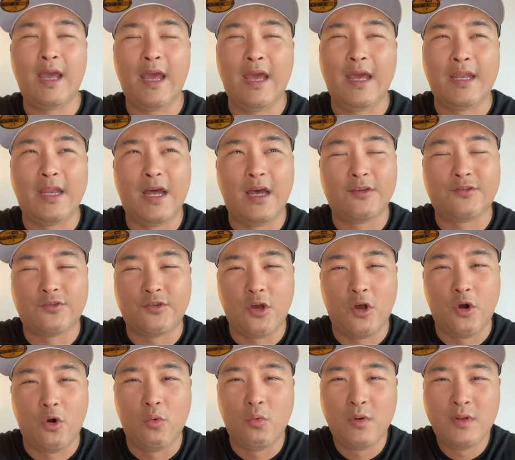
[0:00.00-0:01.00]
And uh,
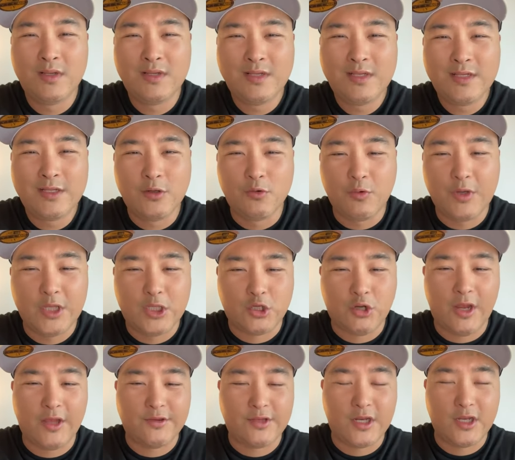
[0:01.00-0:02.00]
so we
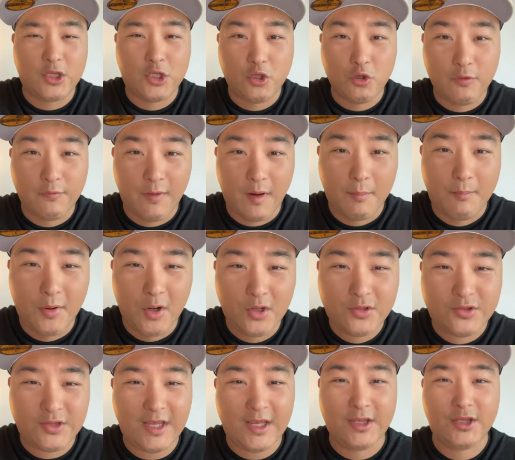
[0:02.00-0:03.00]
translated two of our
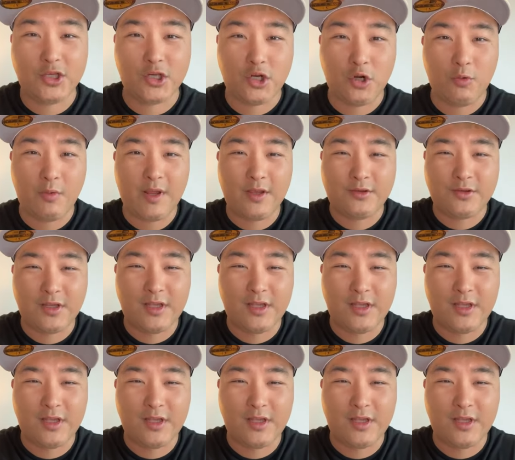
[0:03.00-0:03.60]
books into Korean.